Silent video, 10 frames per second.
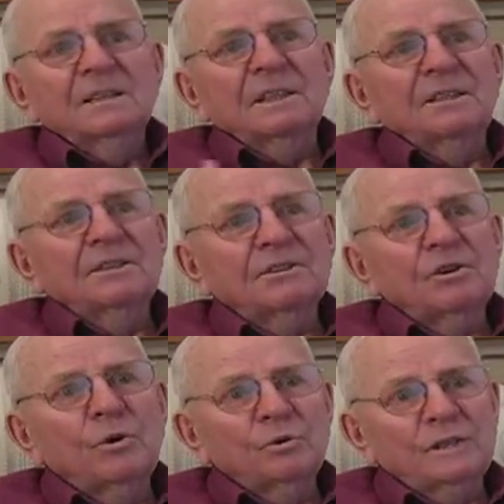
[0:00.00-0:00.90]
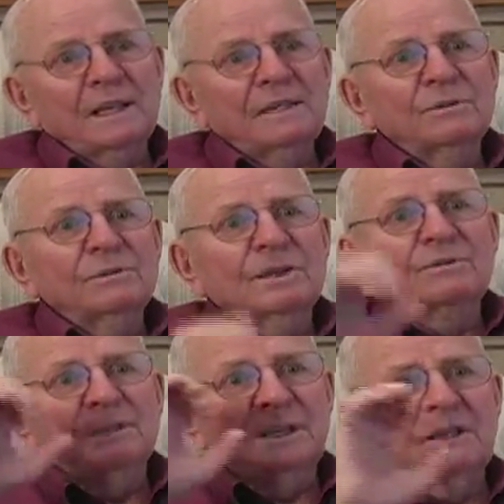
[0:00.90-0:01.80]
and then another coal slack goes in,
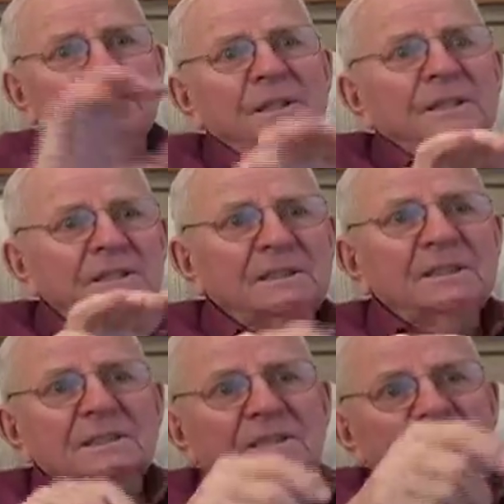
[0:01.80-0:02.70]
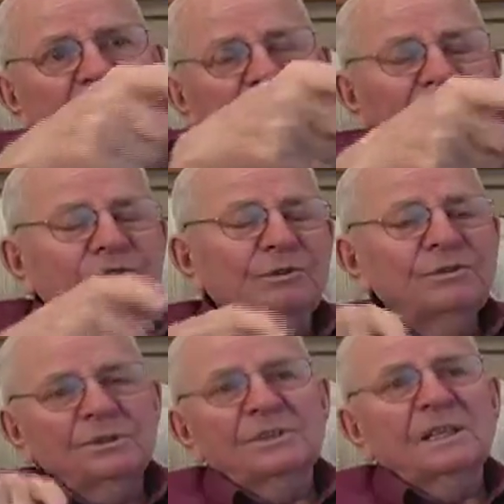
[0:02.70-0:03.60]
and we tamp it in, and the
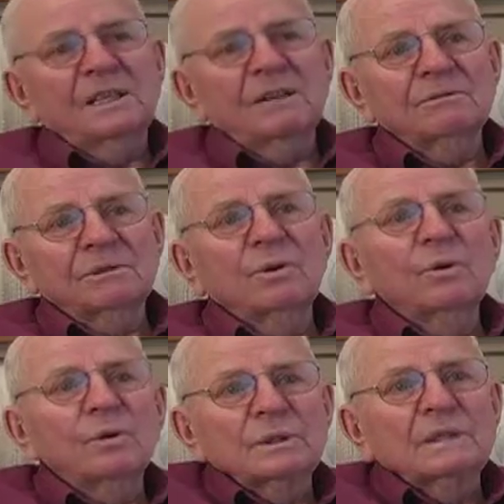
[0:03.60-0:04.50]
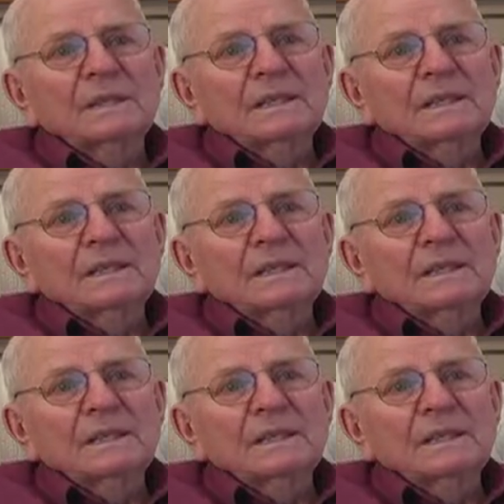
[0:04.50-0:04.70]
fuse is sticking out the hole,